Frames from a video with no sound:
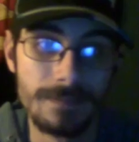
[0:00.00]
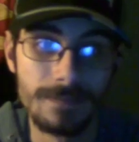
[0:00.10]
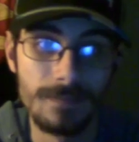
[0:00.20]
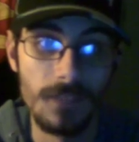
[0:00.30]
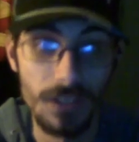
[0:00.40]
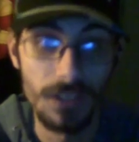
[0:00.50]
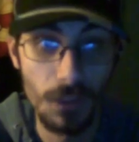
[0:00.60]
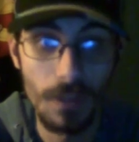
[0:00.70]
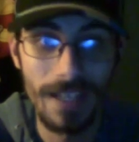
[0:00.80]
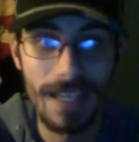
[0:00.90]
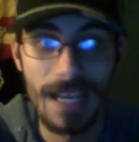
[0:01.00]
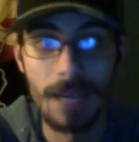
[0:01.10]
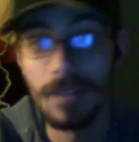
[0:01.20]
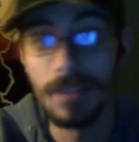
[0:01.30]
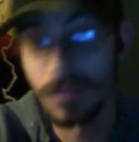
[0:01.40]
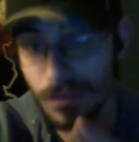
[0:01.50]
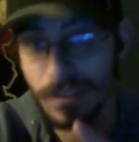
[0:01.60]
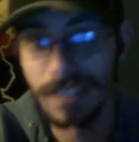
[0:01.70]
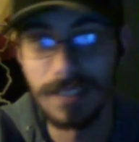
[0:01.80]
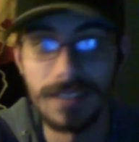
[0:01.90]
With a two-way cab, you do
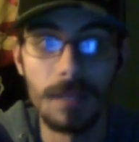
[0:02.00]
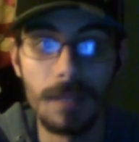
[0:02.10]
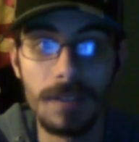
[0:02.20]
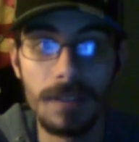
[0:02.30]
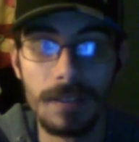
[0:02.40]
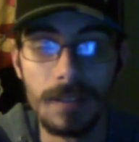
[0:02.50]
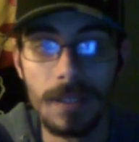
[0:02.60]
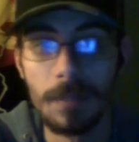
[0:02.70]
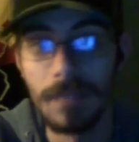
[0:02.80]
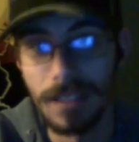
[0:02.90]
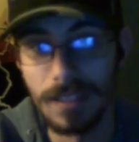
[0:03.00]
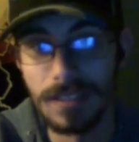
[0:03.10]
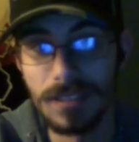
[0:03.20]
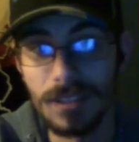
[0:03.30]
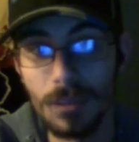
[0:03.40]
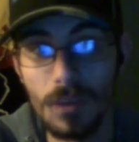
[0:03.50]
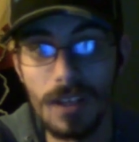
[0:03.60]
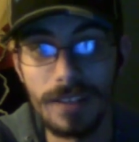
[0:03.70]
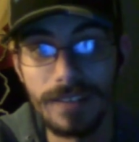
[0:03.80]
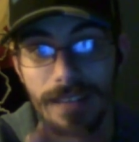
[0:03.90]
need a sub because you
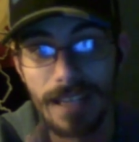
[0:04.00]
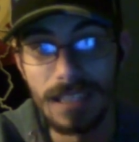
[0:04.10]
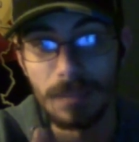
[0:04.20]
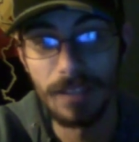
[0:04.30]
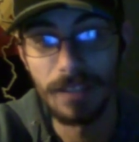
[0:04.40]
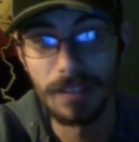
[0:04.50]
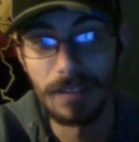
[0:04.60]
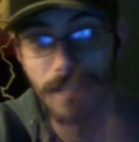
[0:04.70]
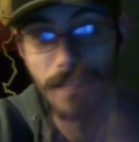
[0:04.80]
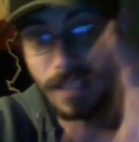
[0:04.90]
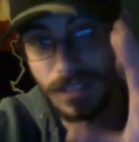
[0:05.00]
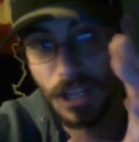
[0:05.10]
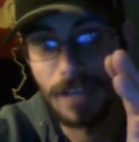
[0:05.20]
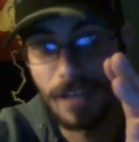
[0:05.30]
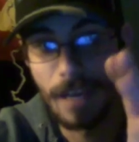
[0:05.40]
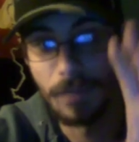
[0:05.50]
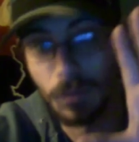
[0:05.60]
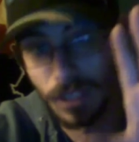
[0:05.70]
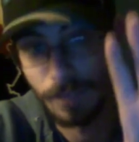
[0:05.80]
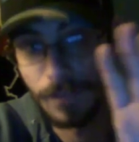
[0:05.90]
want that speaker, that top cap, to
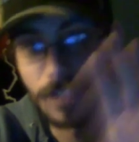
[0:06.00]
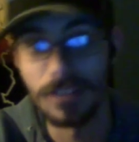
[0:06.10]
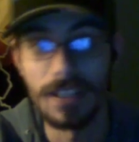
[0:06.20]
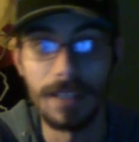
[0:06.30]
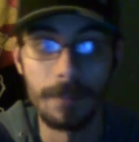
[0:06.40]
work efficiently.